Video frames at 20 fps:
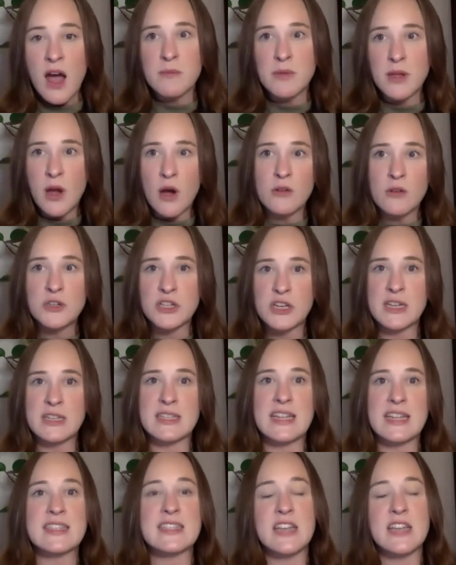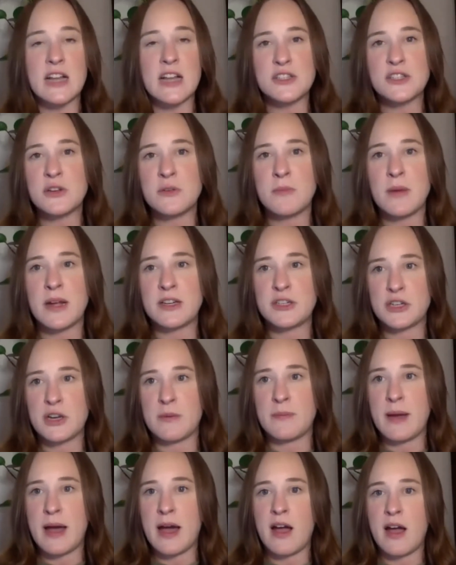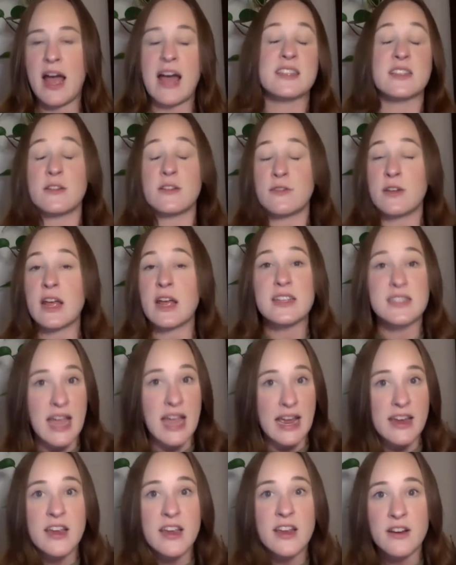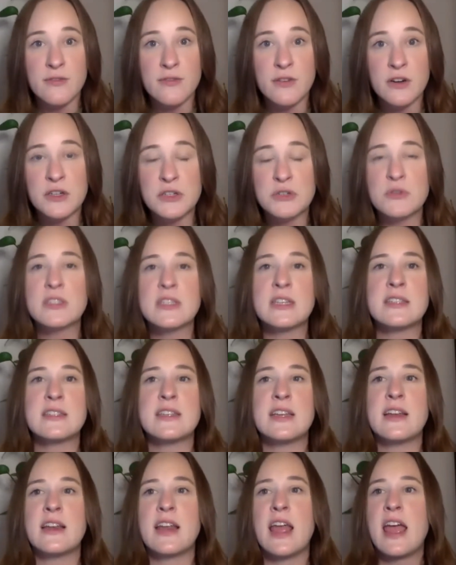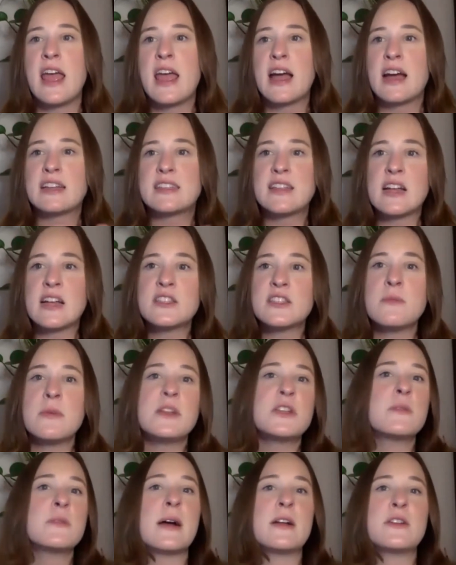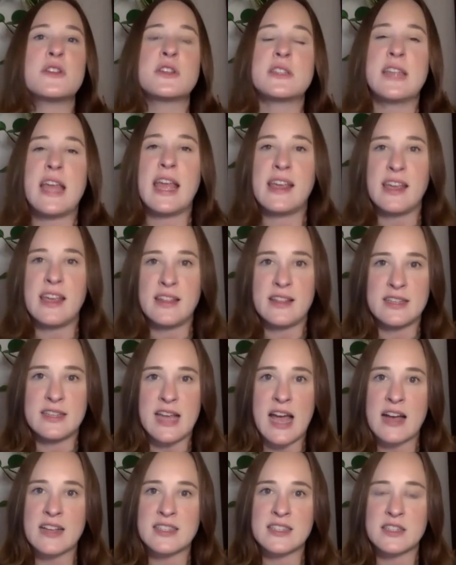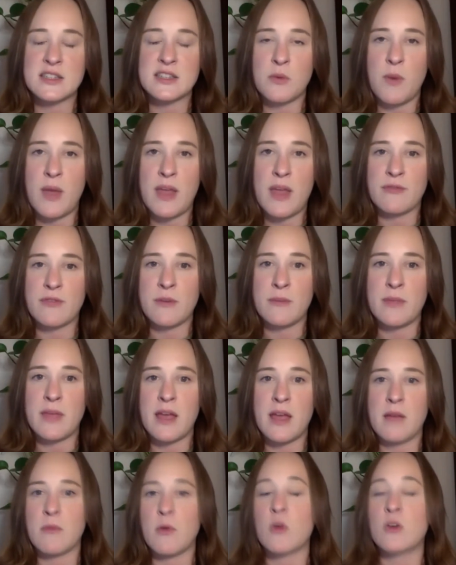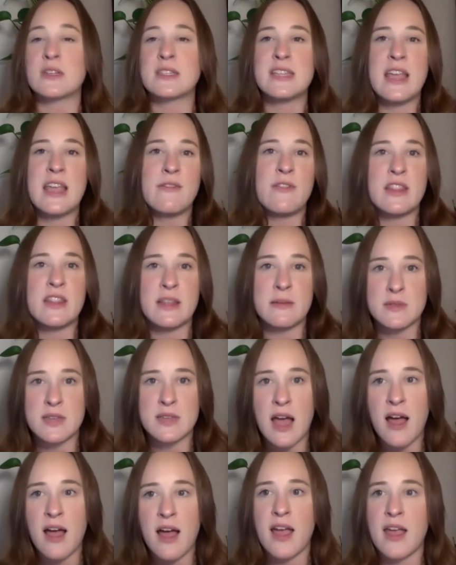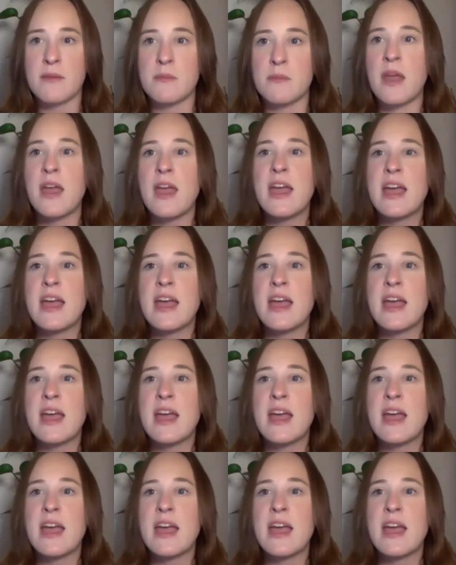coaches, it's not so much about, as an executive virtual assistant, it's not so much about just taking the tasks away from them or saving them time.